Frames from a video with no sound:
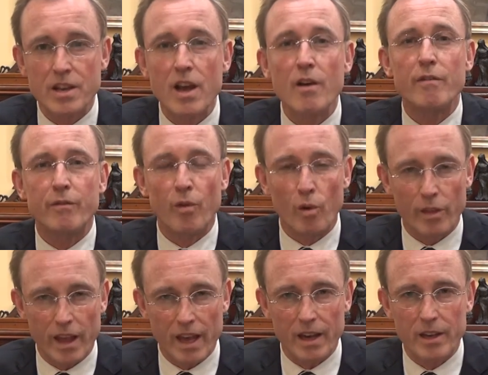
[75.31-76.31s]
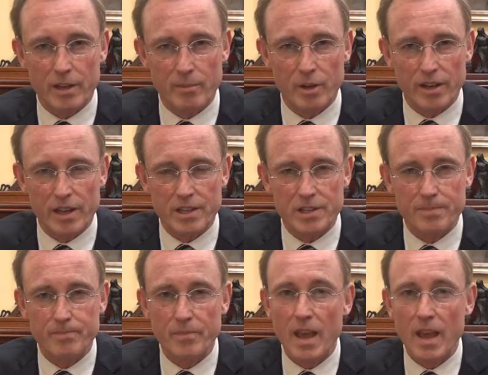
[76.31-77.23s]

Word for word: for their communities.